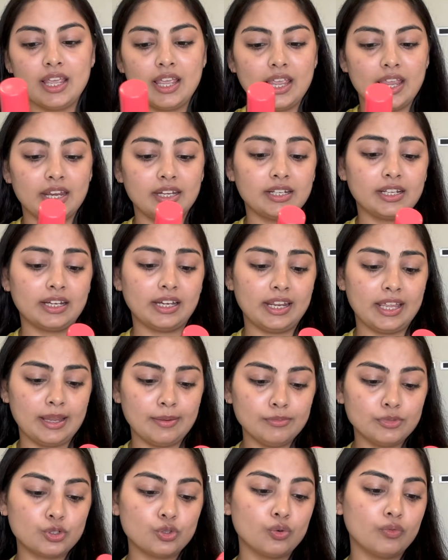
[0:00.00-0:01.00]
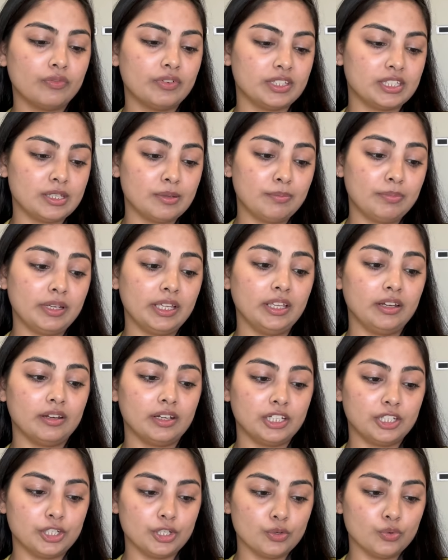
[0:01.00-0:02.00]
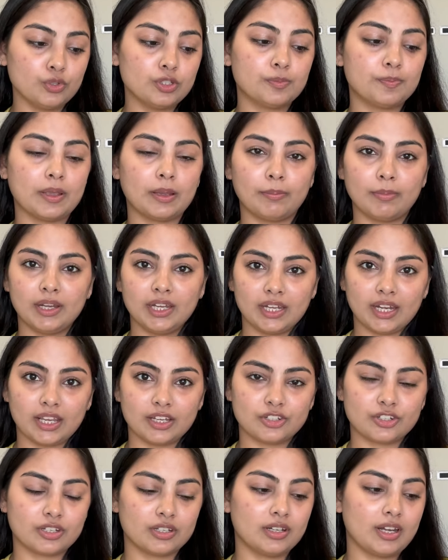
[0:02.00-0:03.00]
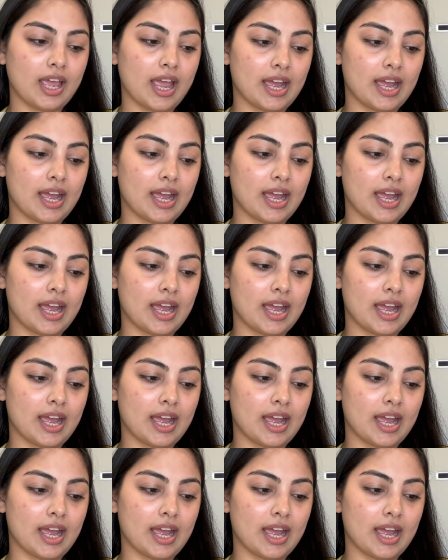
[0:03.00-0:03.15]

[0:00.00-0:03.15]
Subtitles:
It claims to visibly reduce pigmentation